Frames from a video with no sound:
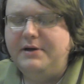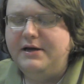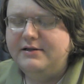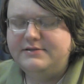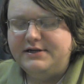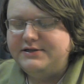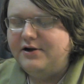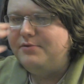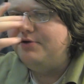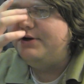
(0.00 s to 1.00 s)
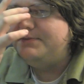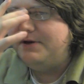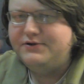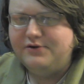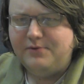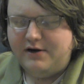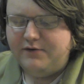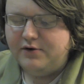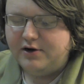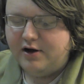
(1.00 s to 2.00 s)
bin, $6 Blu-ray special, whatever
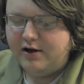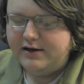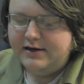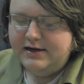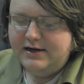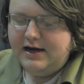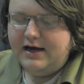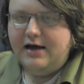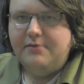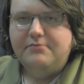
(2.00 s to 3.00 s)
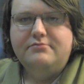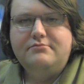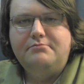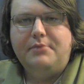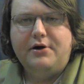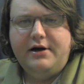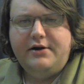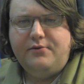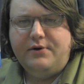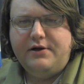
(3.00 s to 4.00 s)
you want to call it. Um,
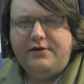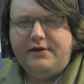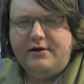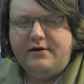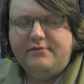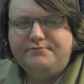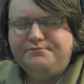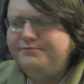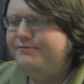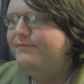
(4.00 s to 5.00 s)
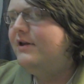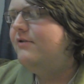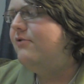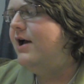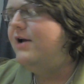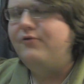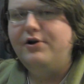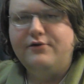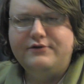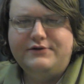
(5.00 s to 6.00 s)
buried with uh, Ryan
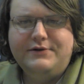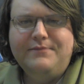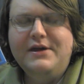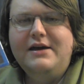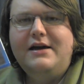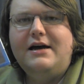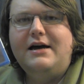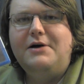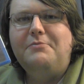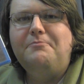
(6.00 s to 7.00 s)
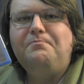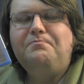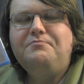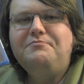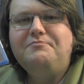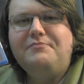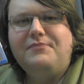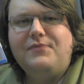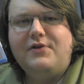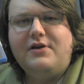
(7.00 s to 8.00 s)
Reynolds. Um,
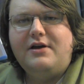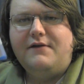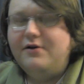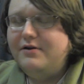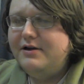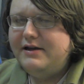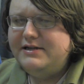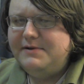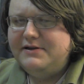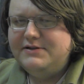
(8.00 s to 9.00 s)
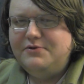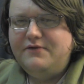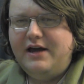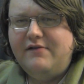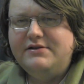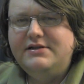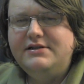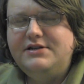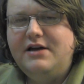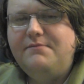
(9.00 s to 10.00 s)
I've heard good things about this movie. Haven't seen
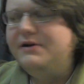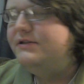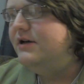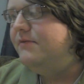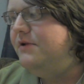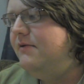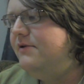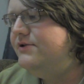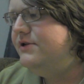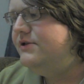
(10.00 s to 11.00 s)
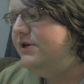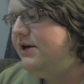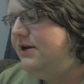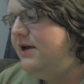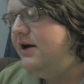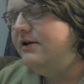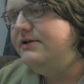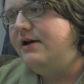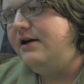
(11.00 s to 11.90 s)
it yet, but um, yeah, I'm interested in checking it out.